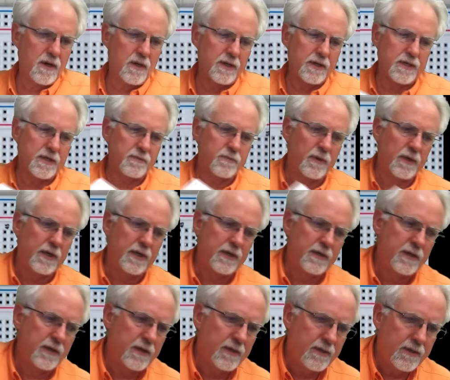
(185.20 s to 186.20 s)
all
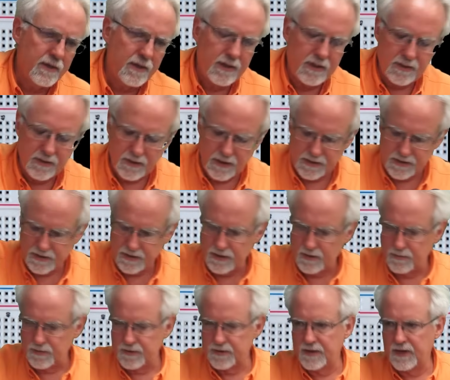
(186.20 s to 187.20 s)
explained in, in lesson
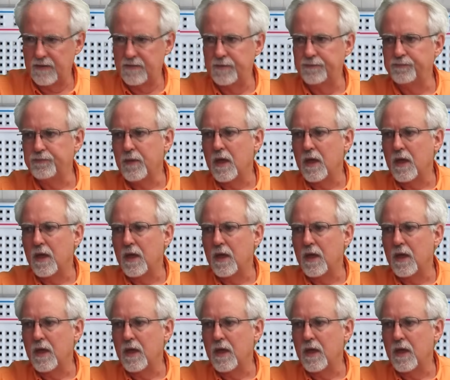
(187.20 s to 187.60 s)
number 7.